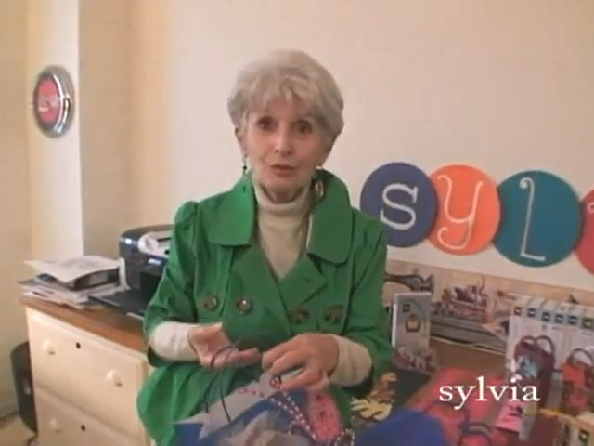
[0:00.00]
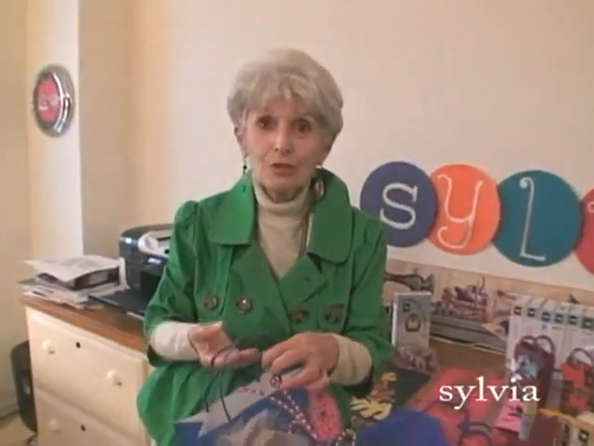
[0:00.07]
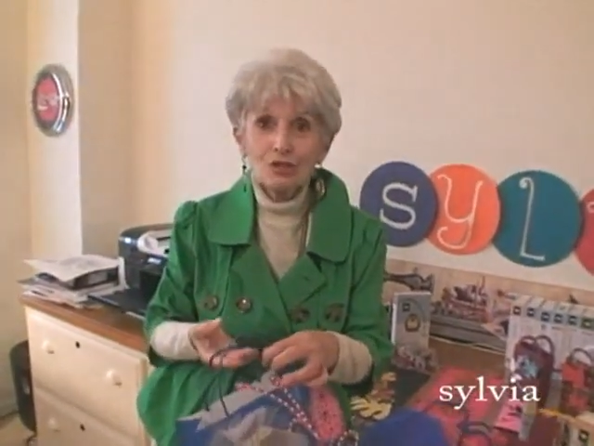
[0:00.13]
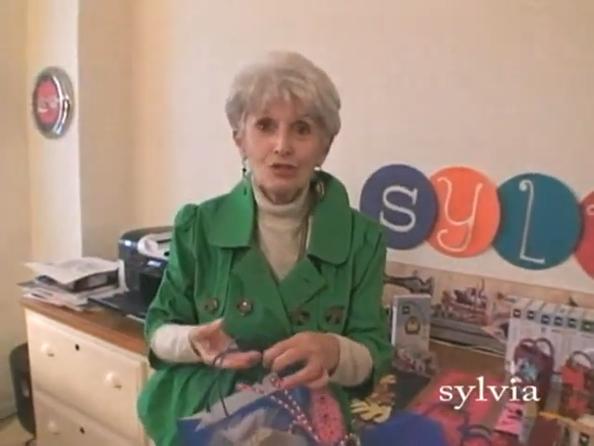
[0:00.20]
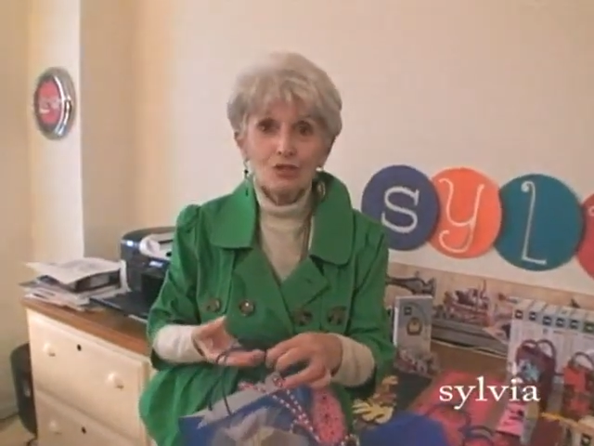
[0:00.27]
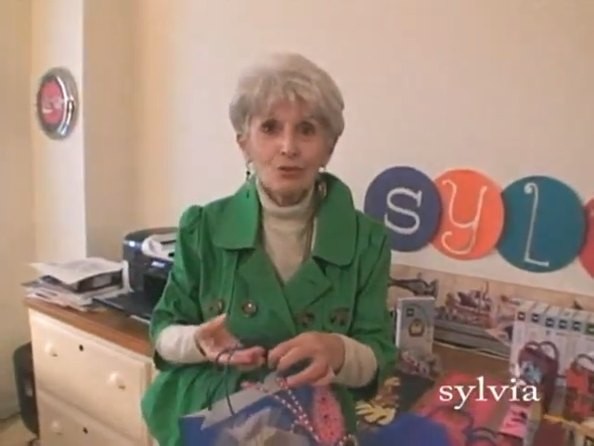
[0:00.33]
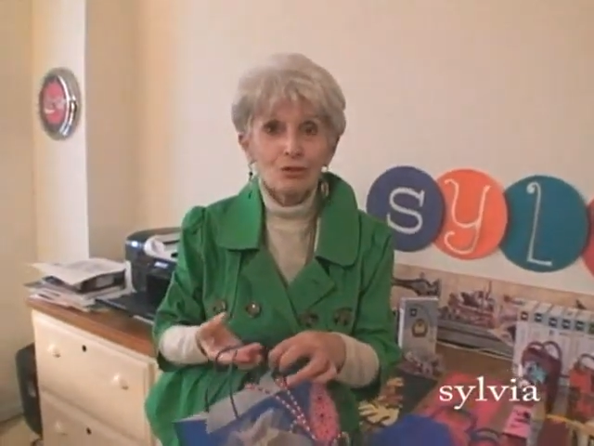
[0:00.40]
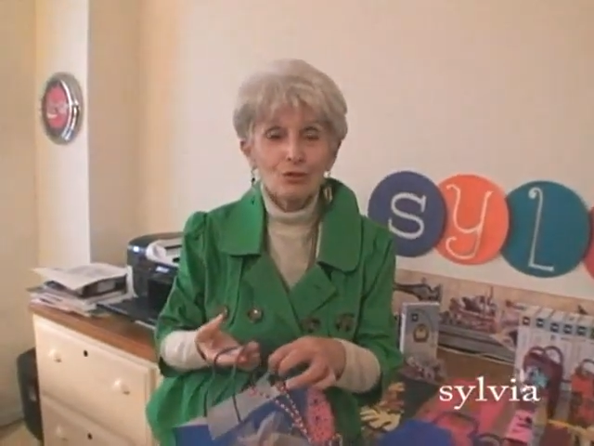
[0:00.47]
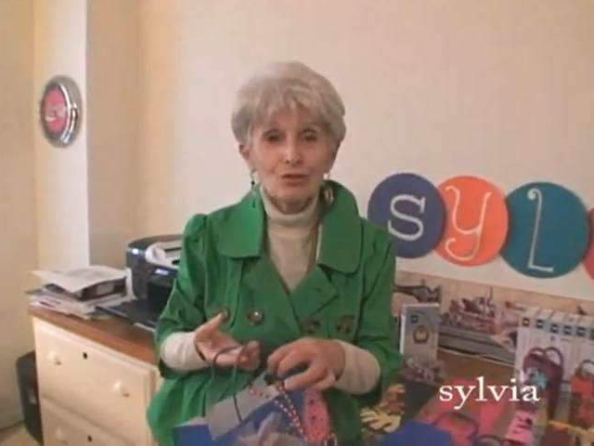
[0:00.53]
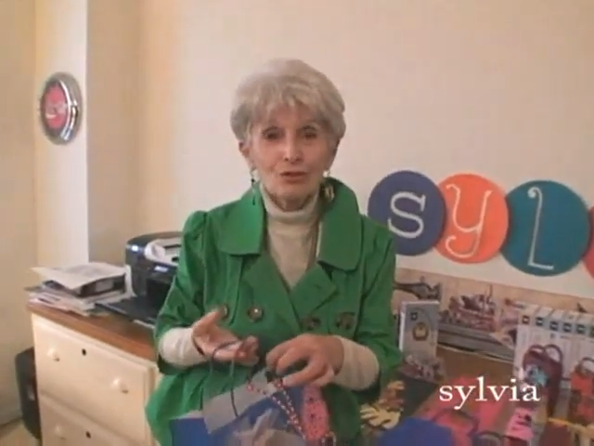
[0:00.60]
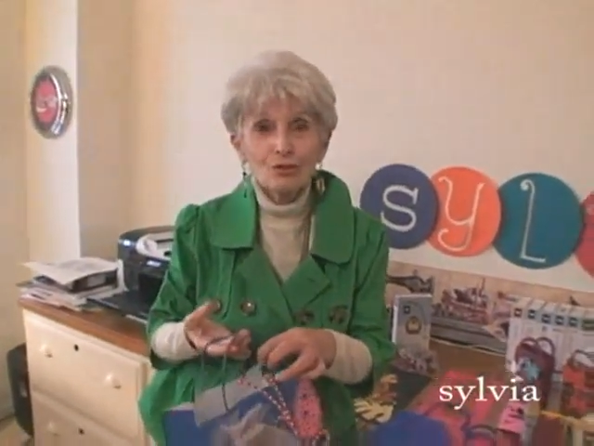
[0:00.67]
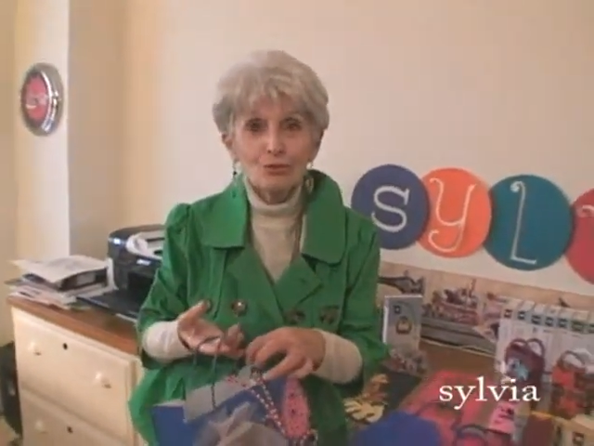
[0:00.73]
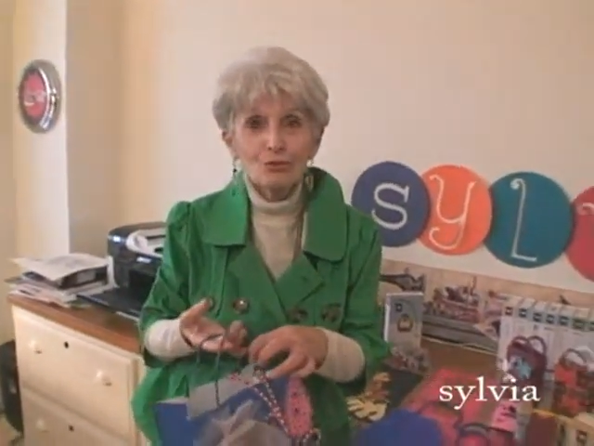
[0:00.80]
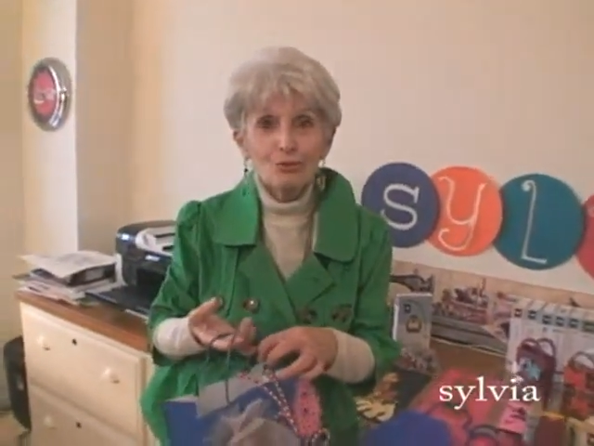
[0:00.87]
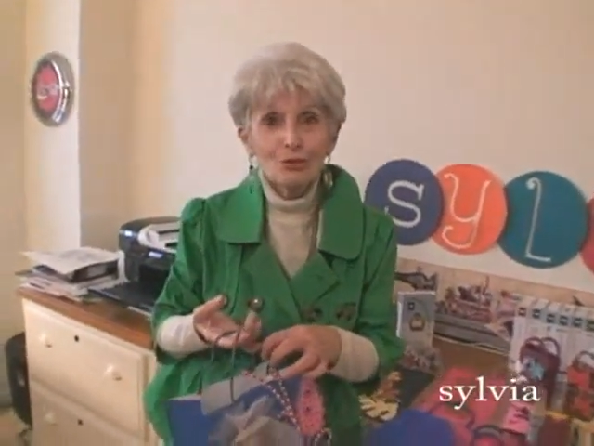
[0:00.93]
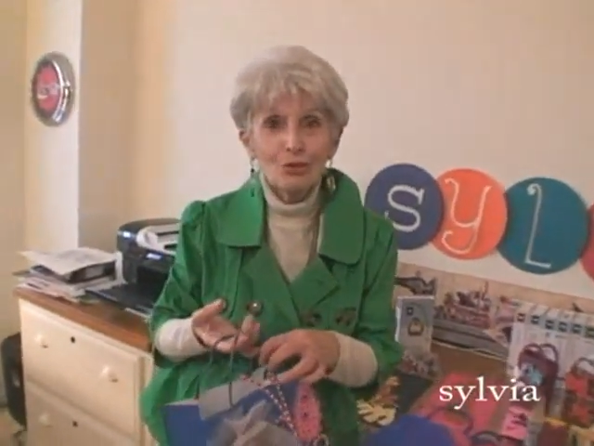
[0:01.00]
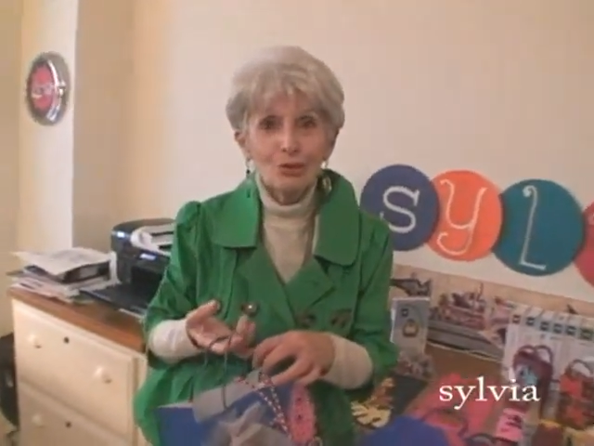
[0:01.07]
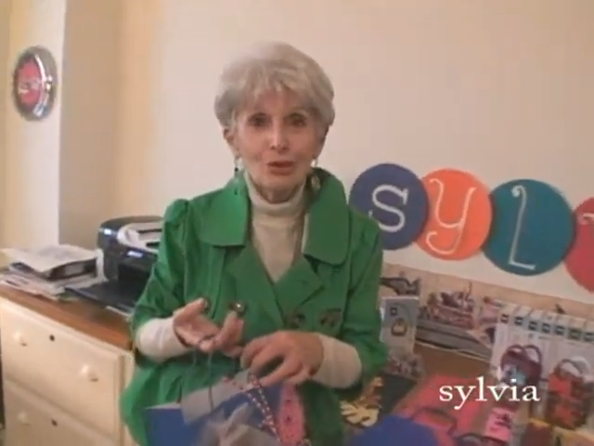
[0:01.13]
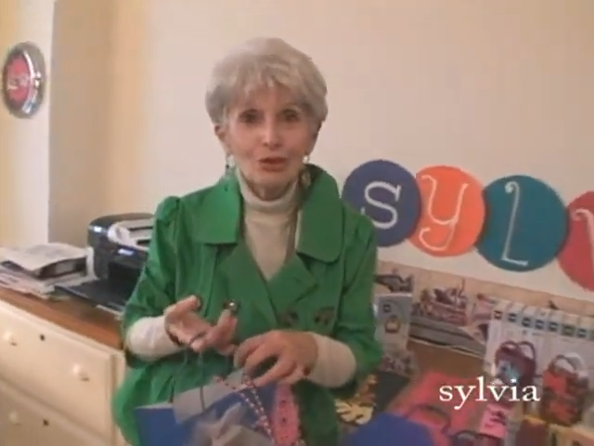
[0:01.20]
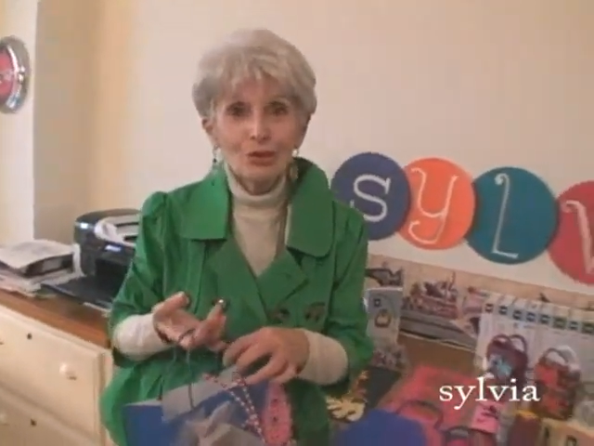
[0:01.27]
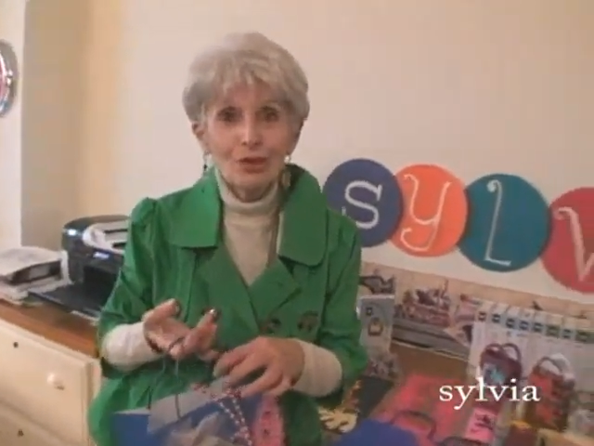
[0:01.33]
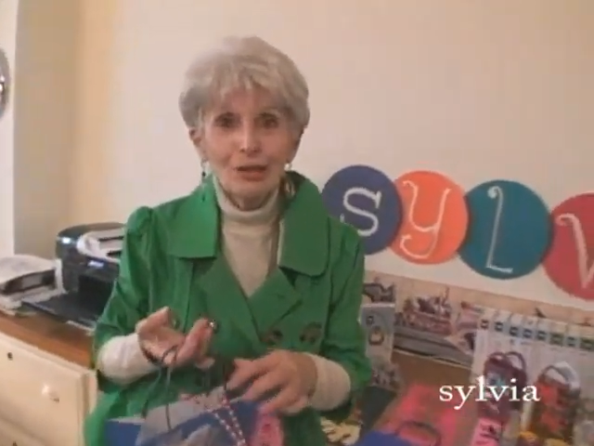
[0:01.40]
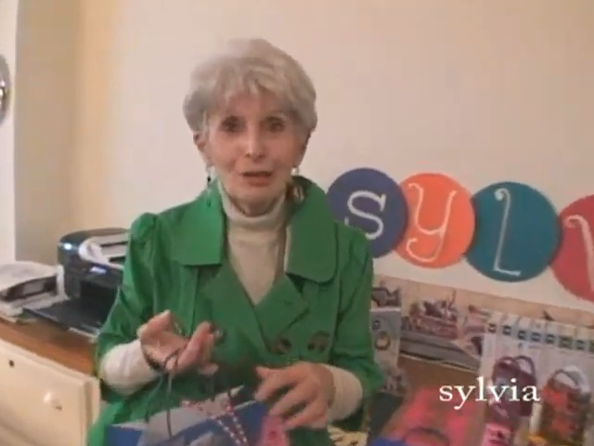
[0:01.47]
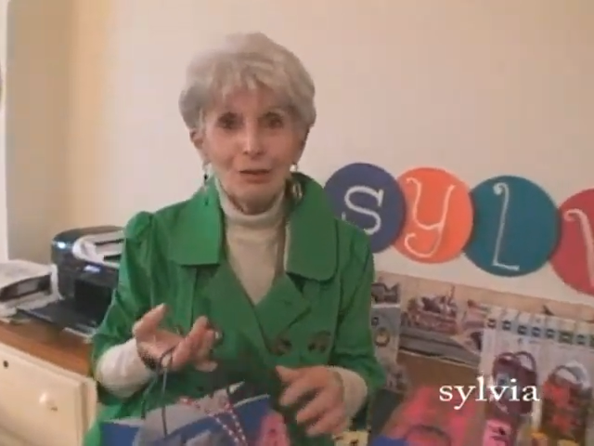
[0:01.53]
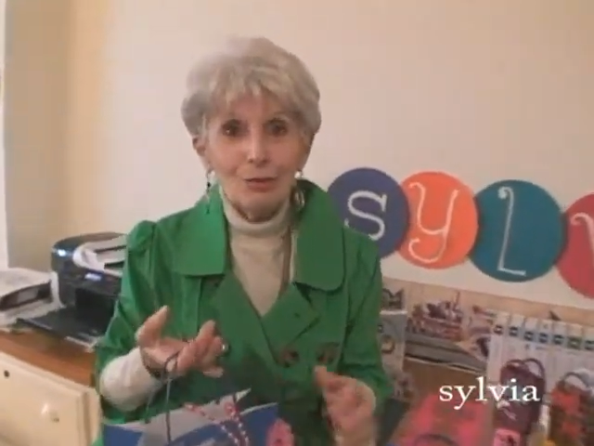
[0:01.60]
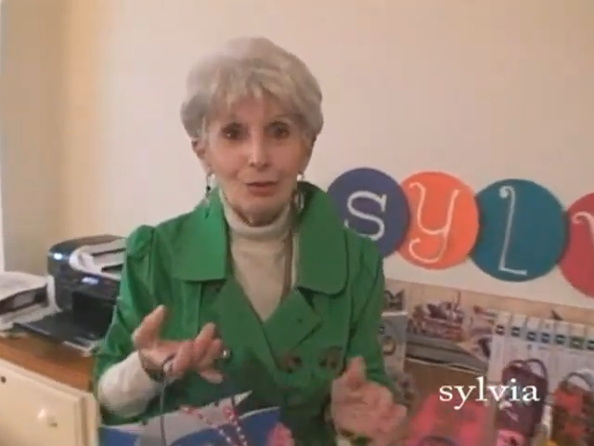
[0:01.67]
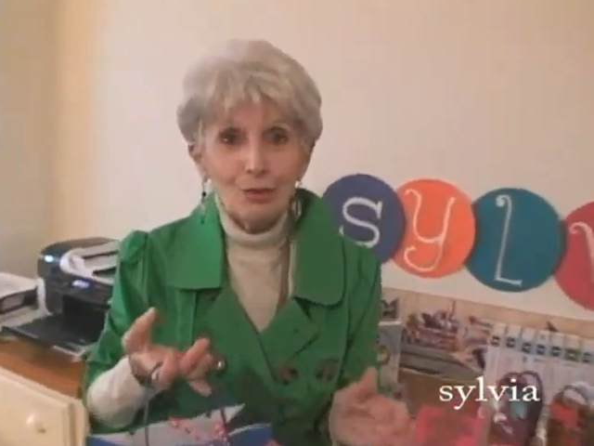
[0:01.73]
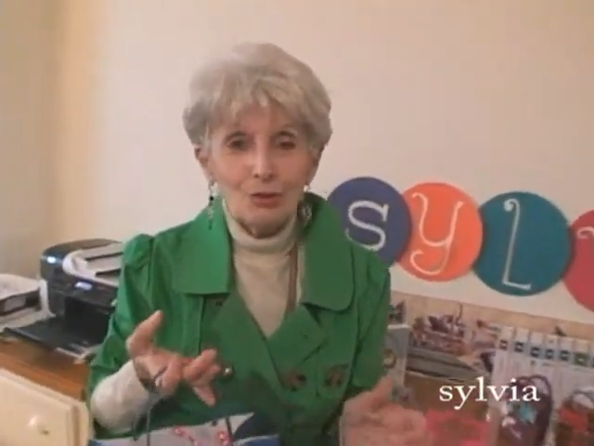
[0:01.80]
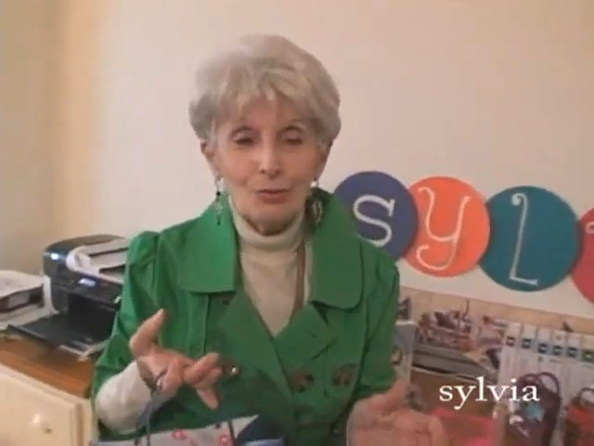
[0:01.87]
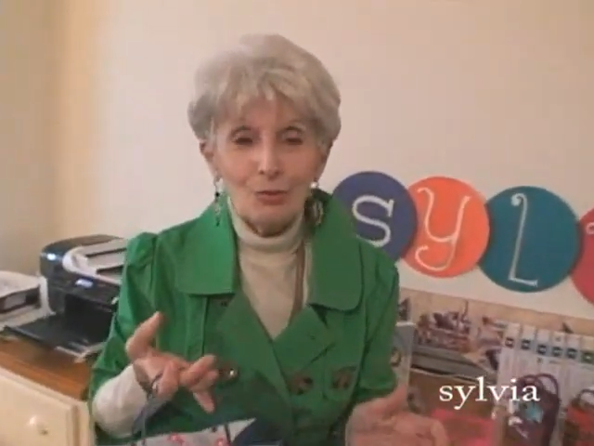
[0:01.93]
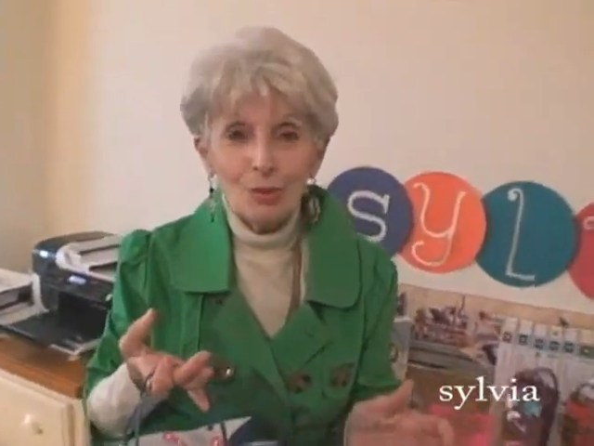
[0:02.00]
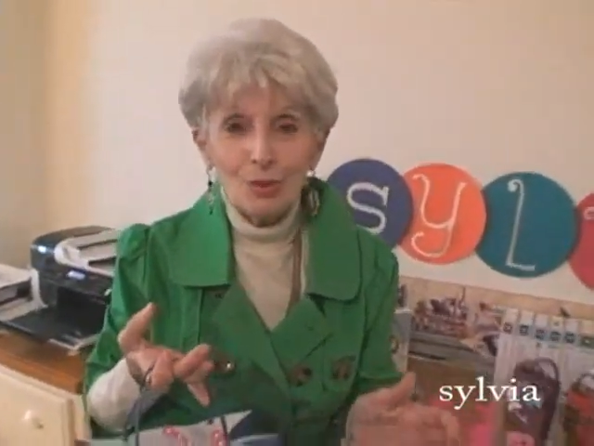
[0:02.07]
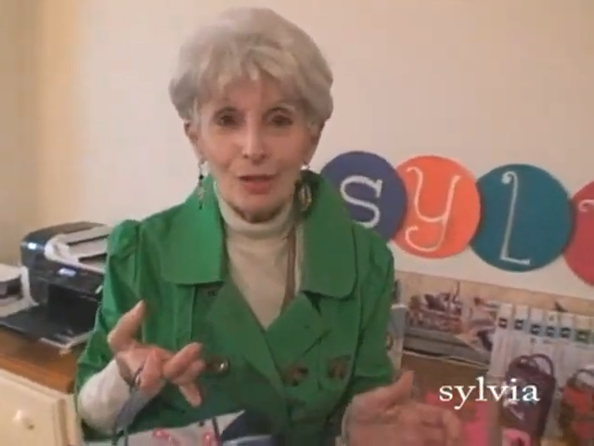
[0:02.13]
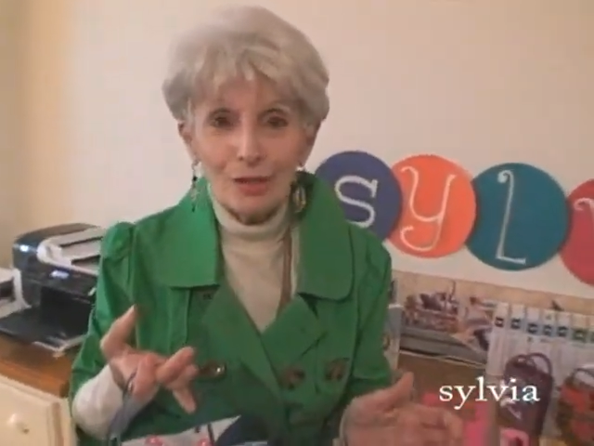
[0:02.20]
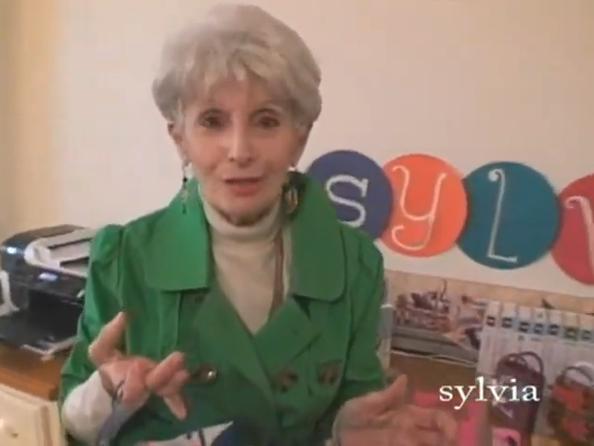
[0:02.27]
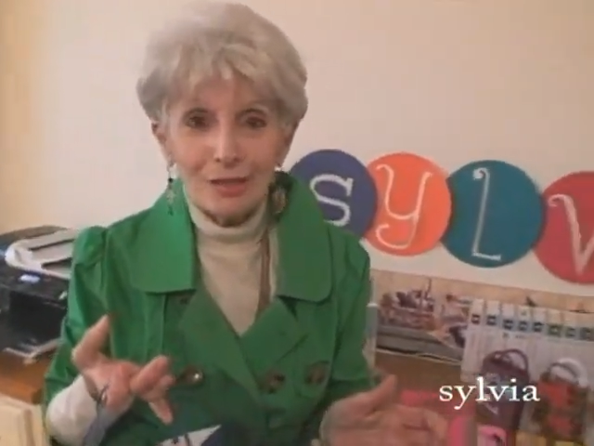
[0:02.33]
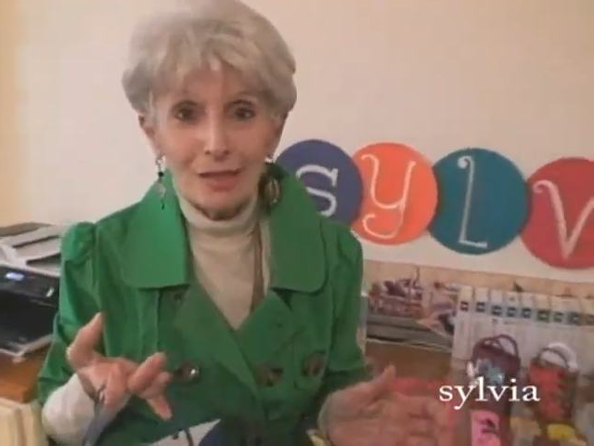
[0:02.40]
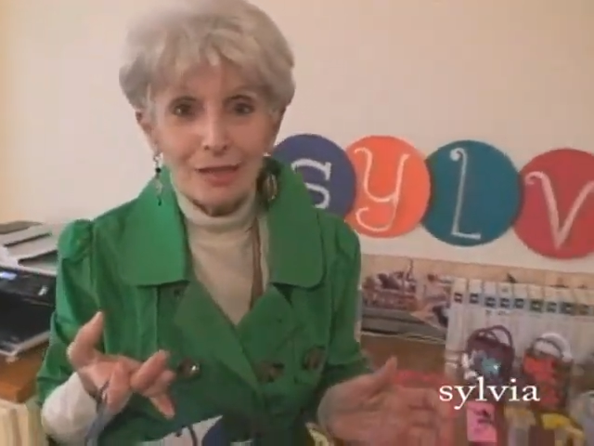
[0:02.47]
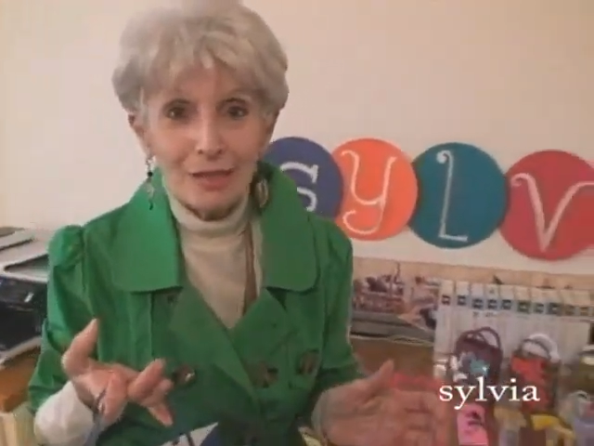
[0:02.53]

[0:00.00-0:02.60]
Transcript: which you can do what you want.